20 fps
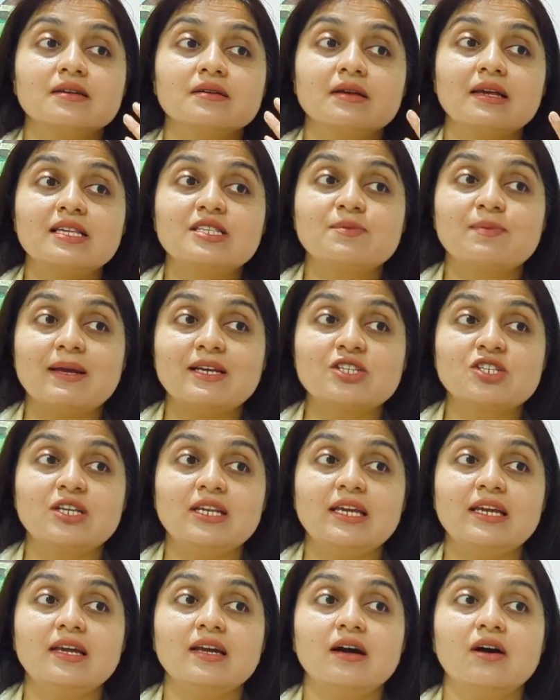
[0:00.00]

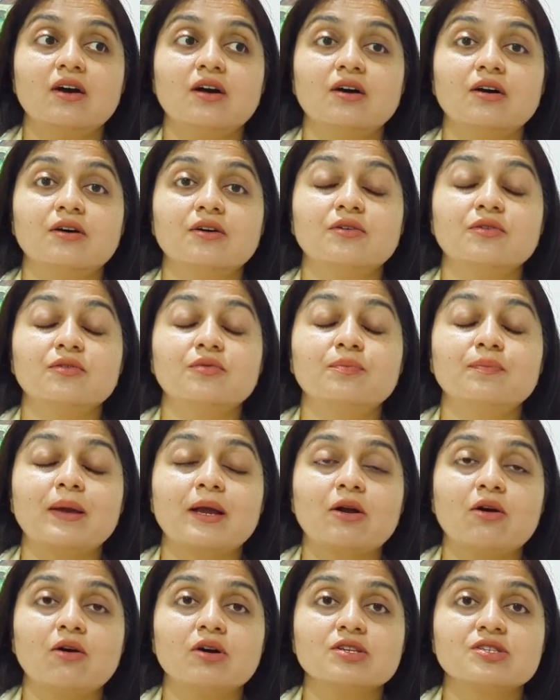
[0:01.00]
especially
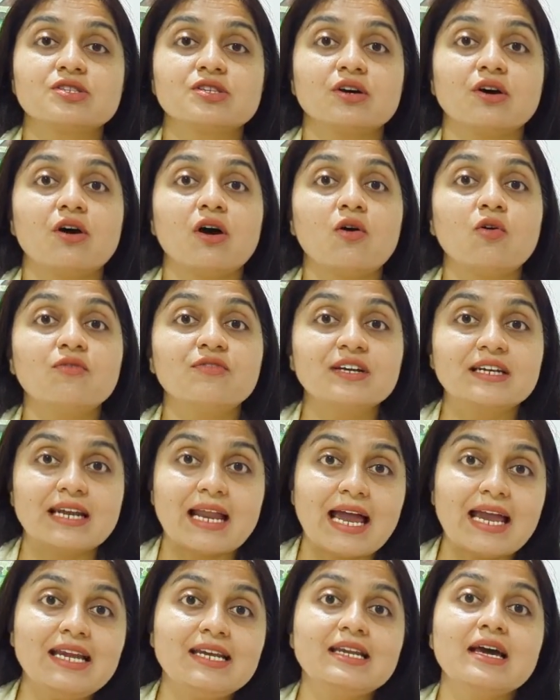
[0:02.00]
because
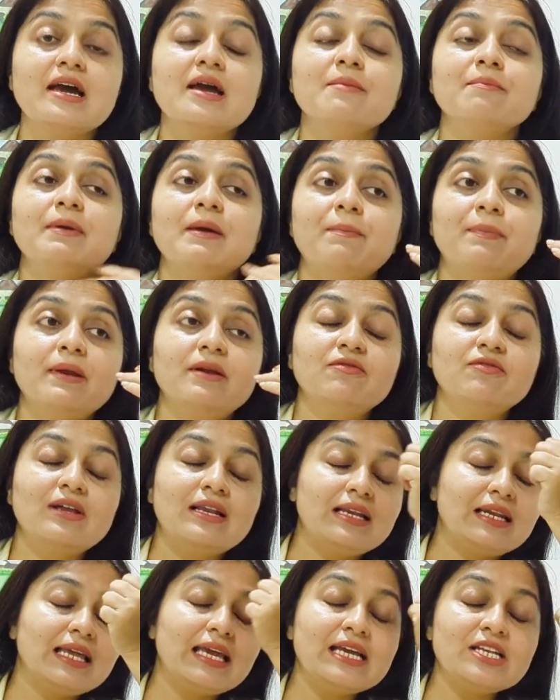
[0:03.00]
overnight people
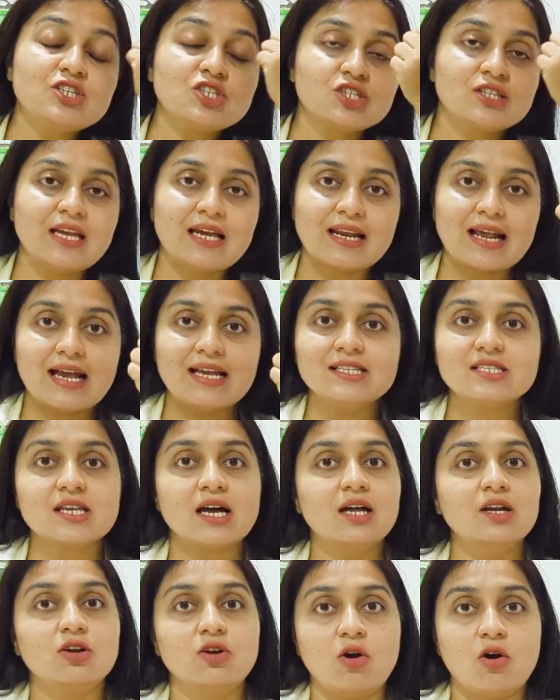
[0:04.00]
will itch their eyes
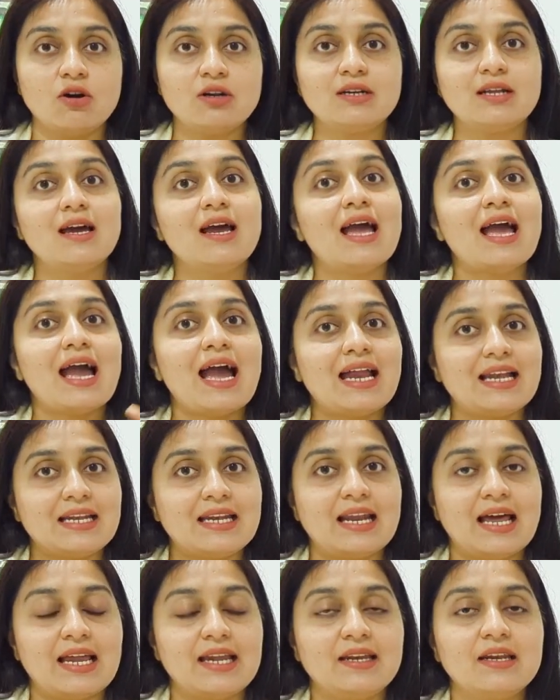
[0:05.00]
a lot at
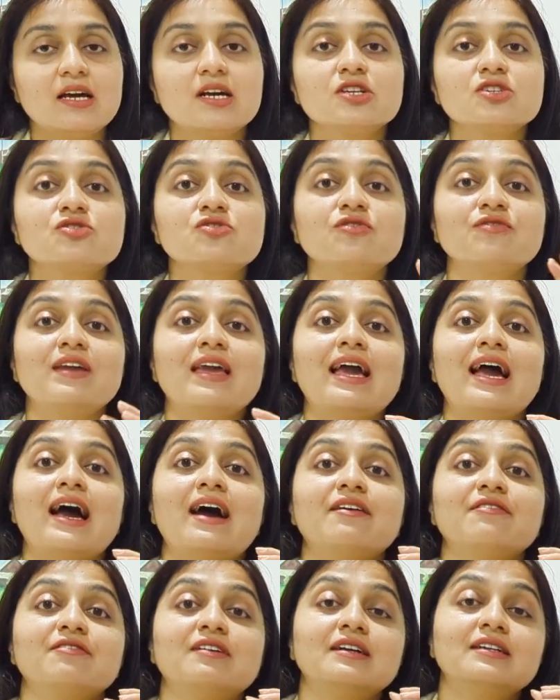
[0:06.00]
night. So we
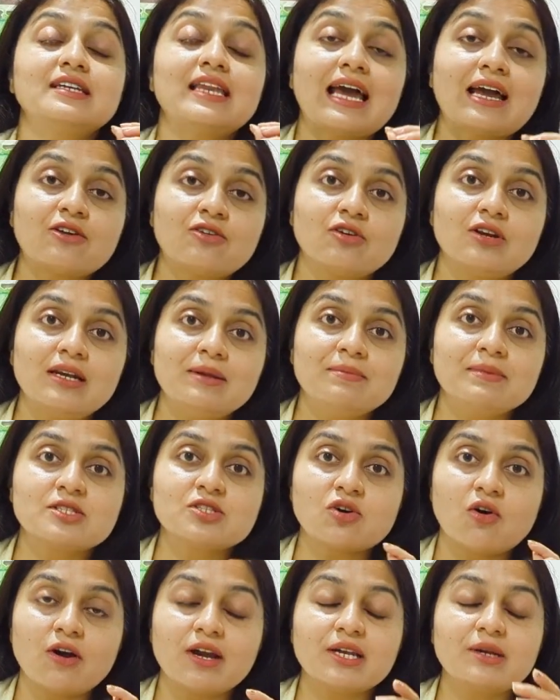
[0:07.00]
have
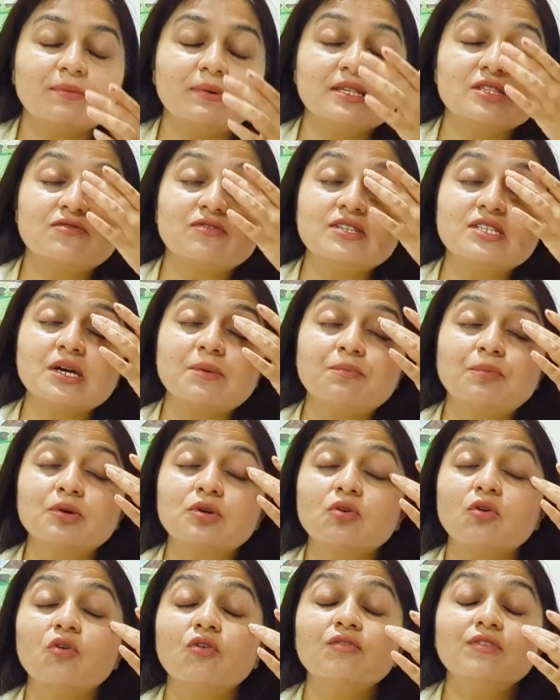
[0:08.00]
tacrolimus ointments which are put
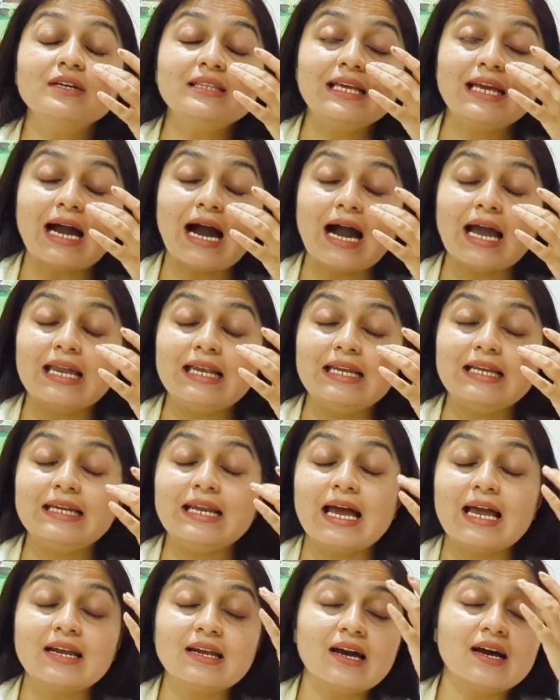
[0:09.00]
over the
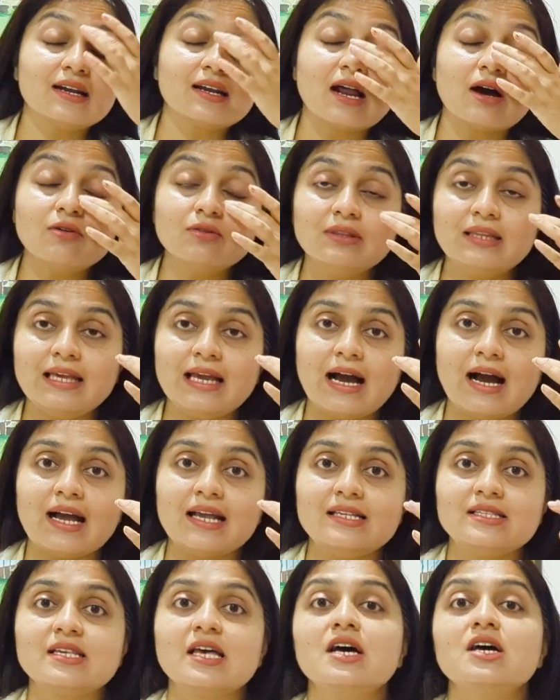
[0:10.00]
eyelid and around the eyes